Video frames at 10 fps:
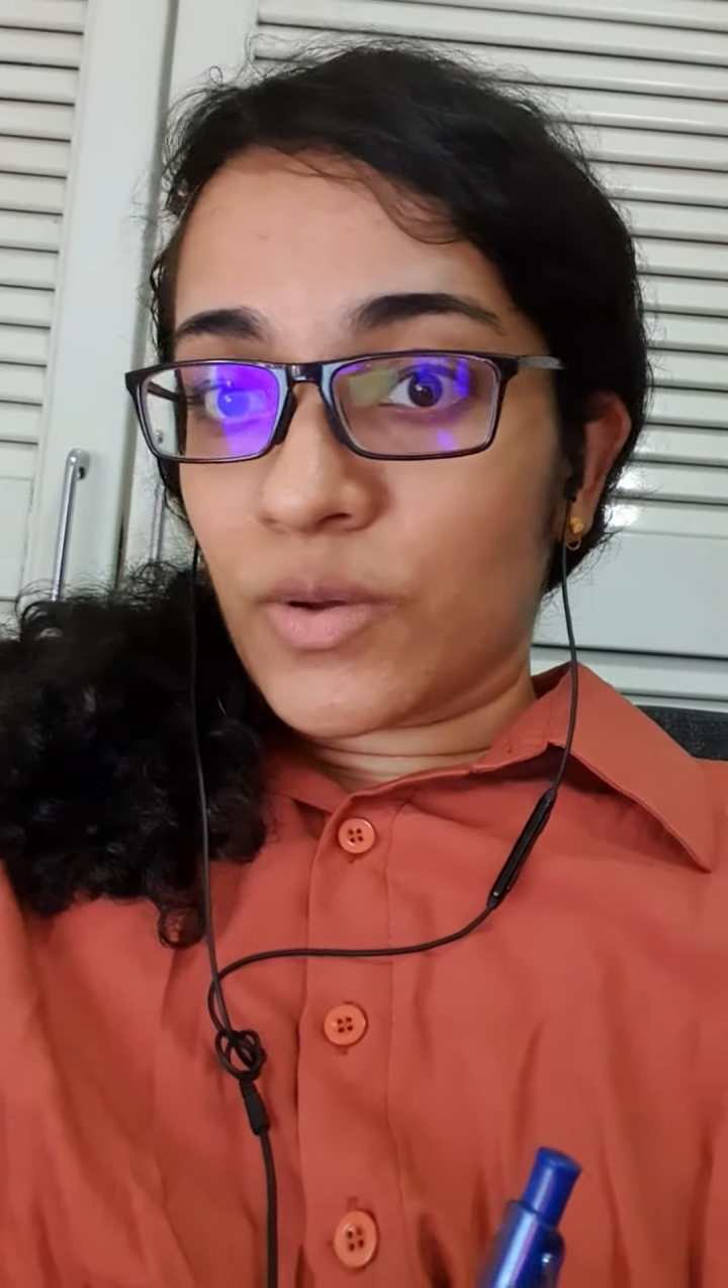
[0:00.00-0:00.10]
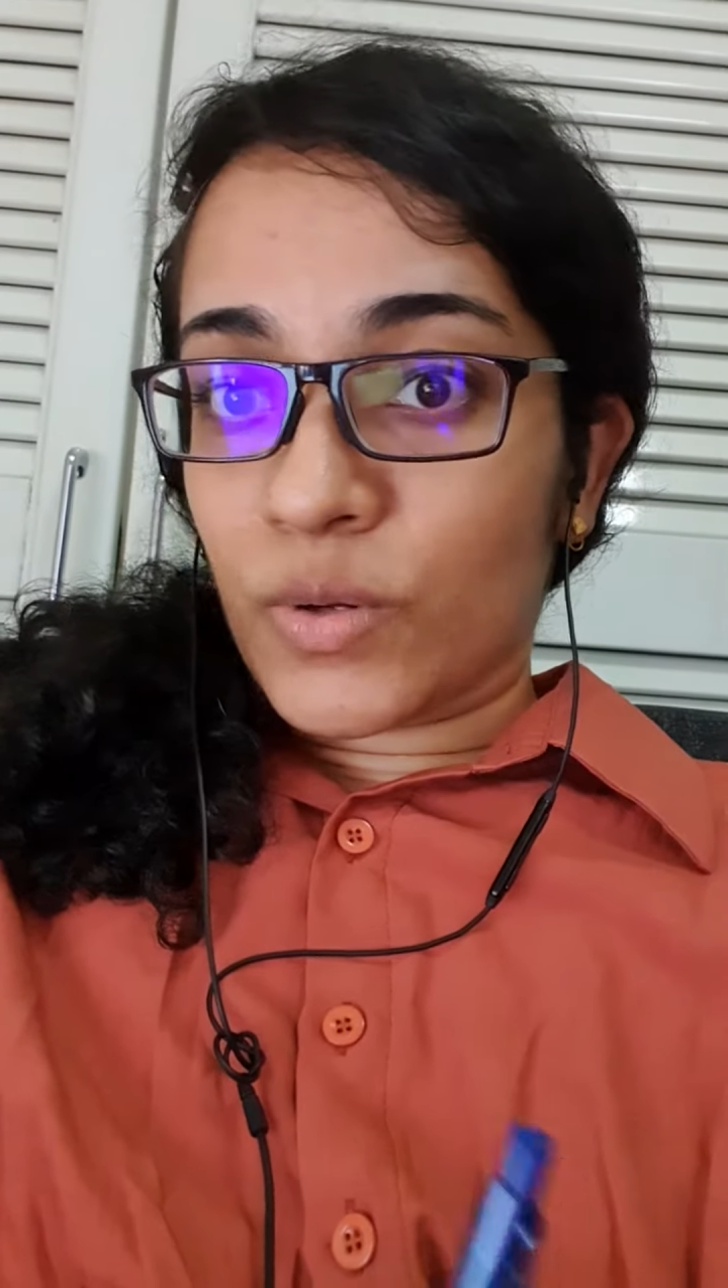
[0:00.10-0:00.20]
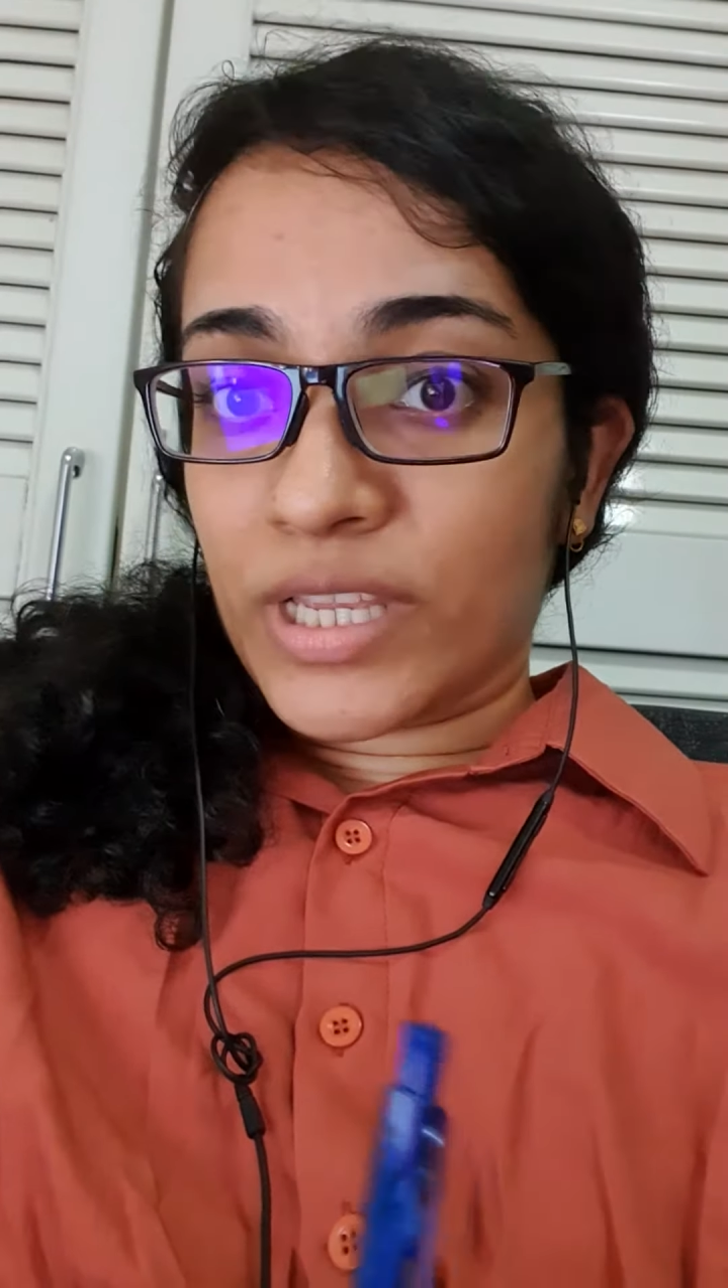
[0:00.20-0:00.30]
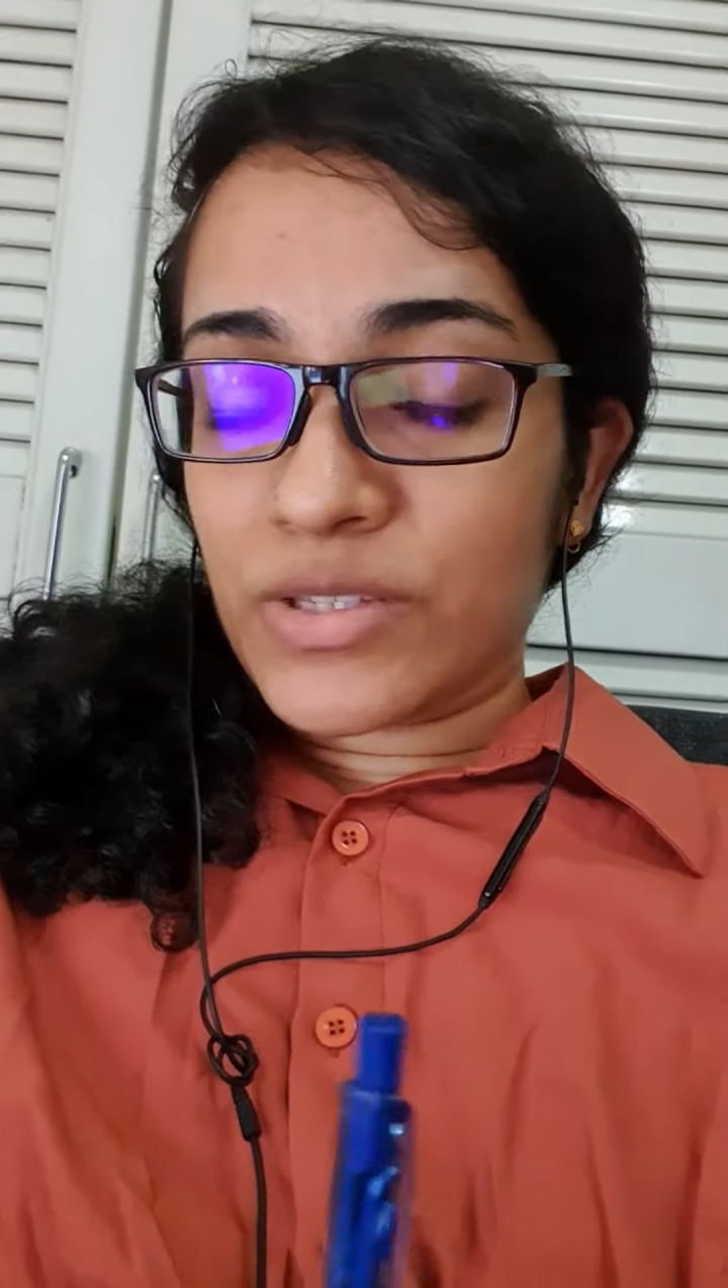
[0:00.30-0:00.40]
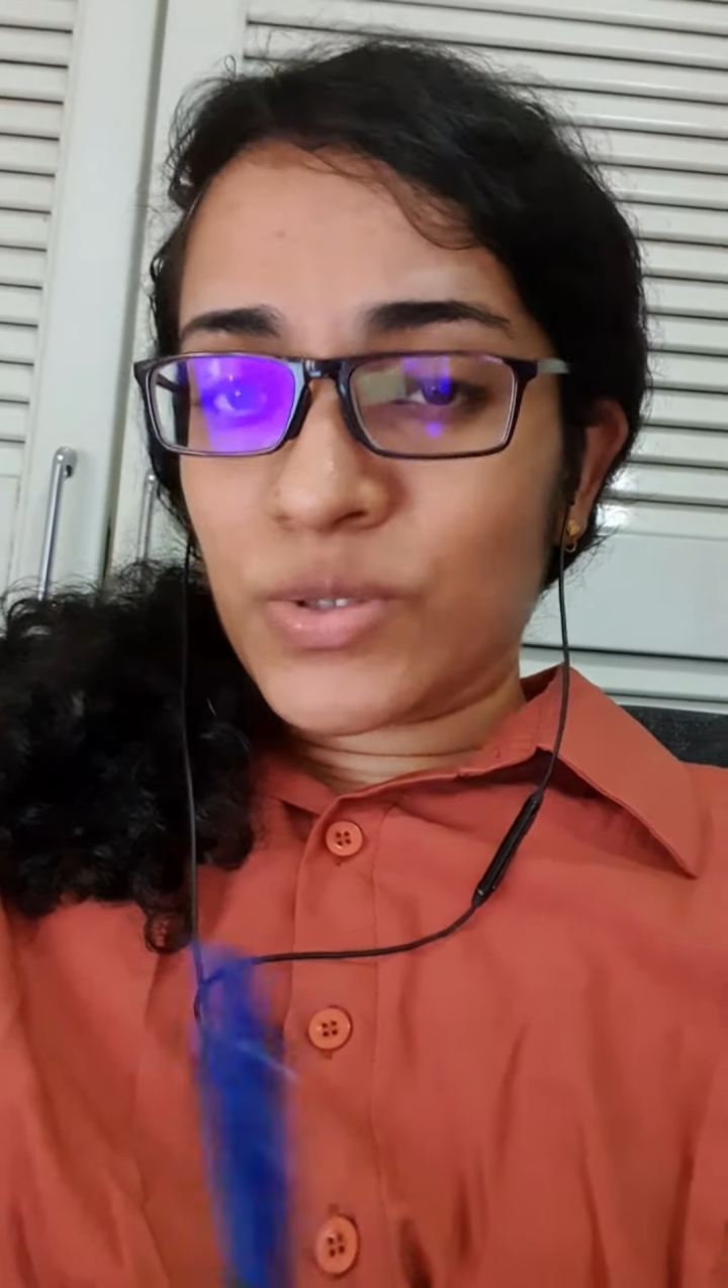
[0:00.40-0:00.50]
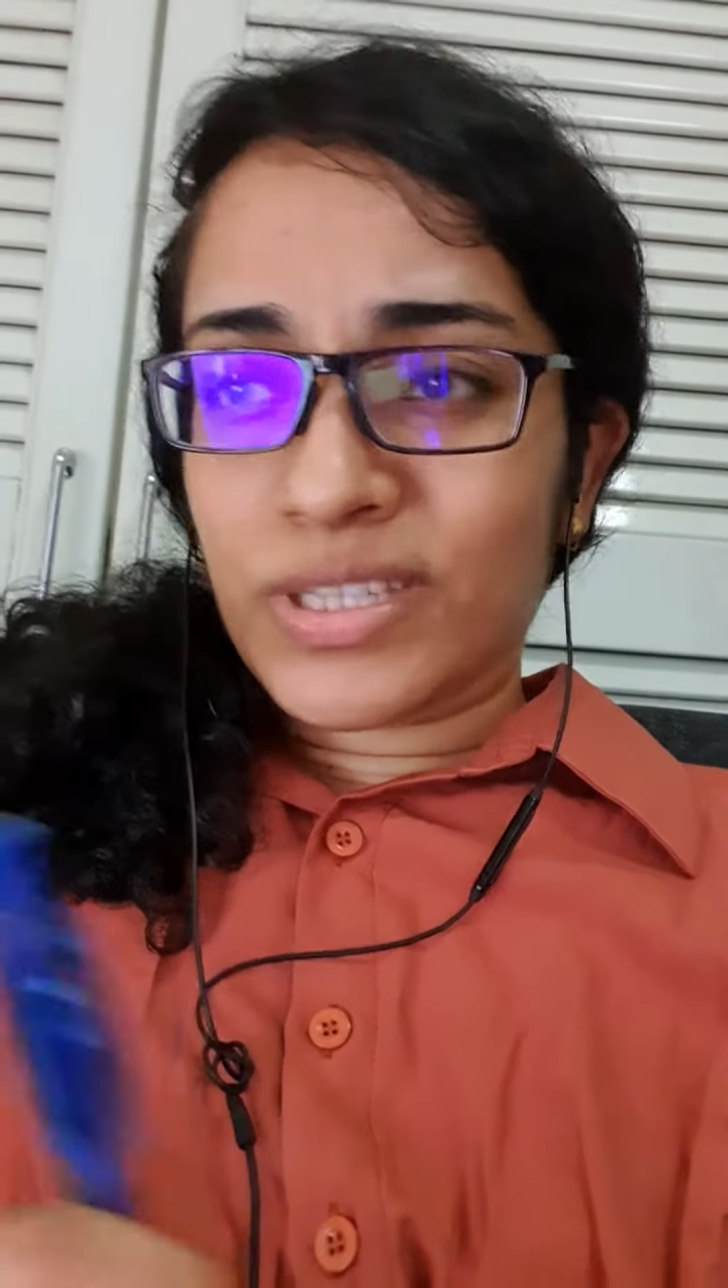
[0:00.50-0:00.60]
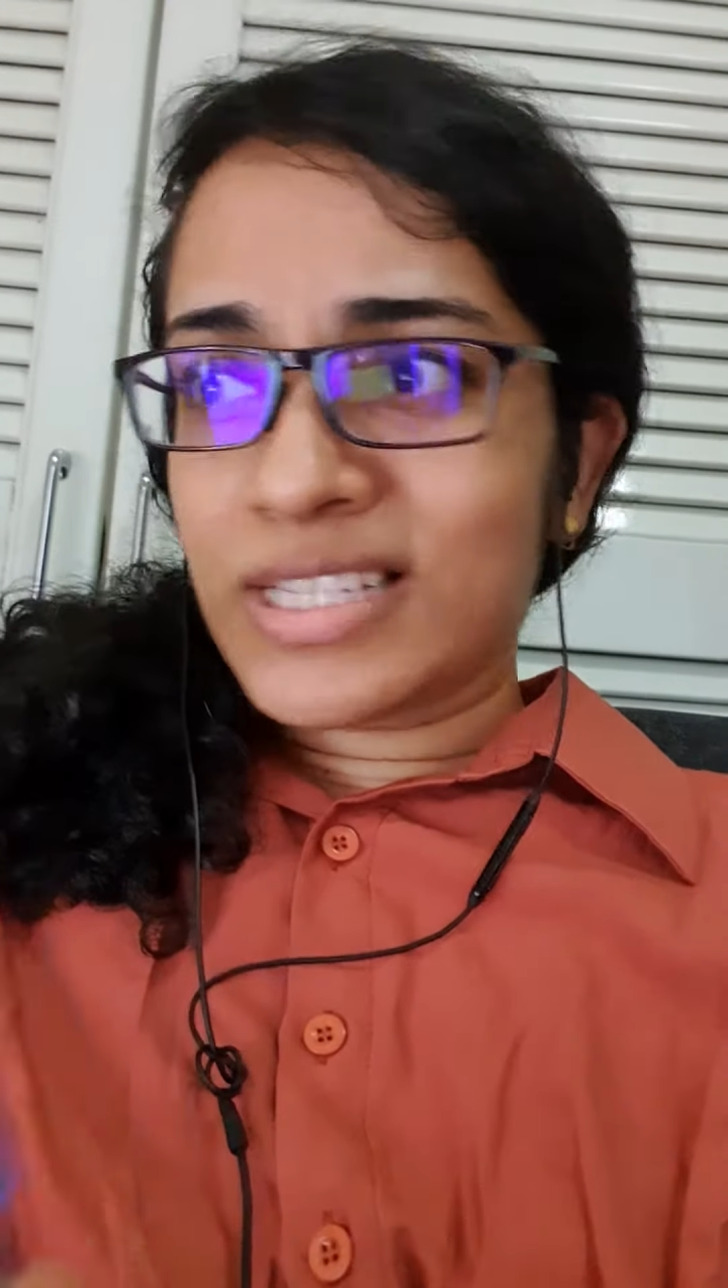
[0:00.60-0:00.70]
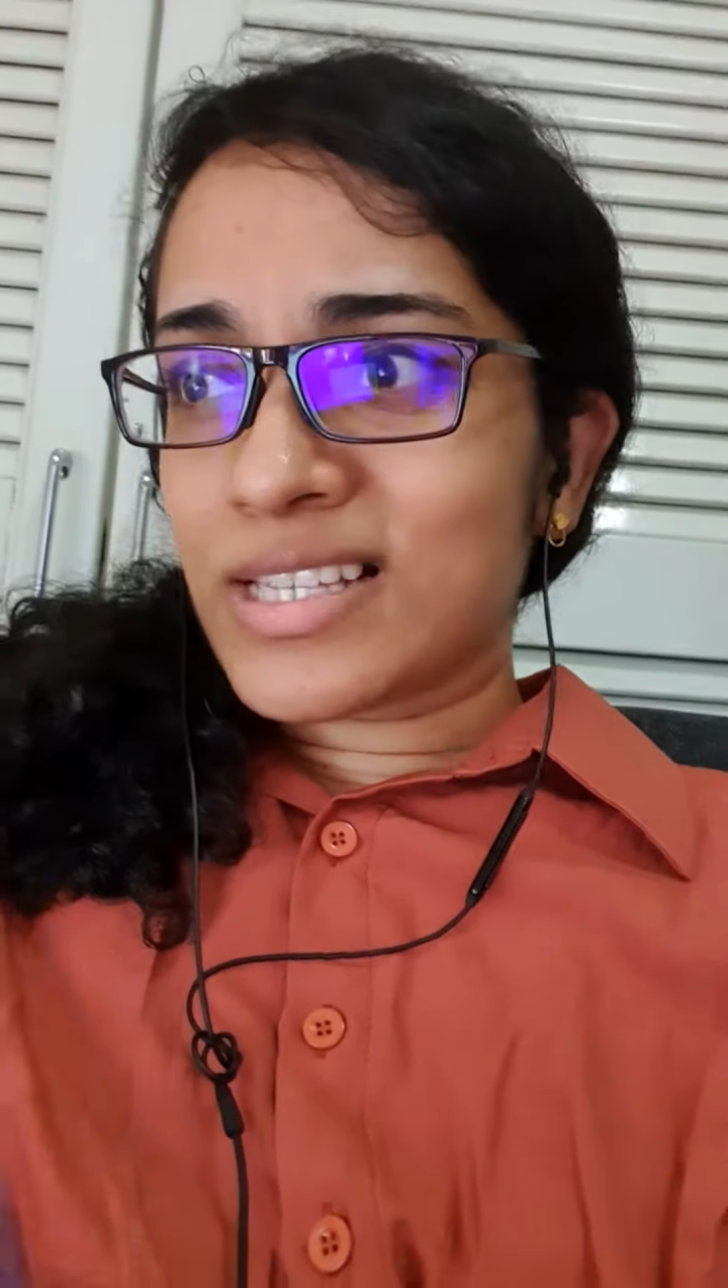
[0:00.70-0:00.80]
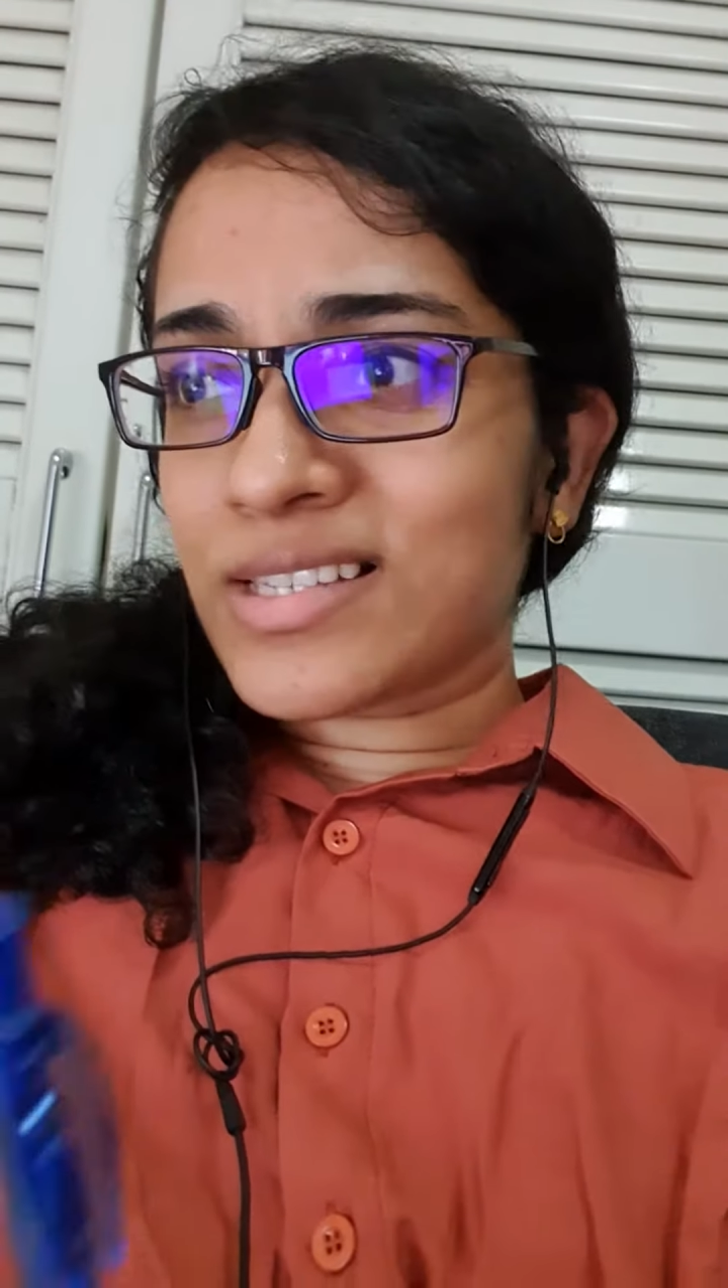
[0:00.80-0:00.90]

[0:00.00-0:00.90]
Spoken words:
Okay, so these are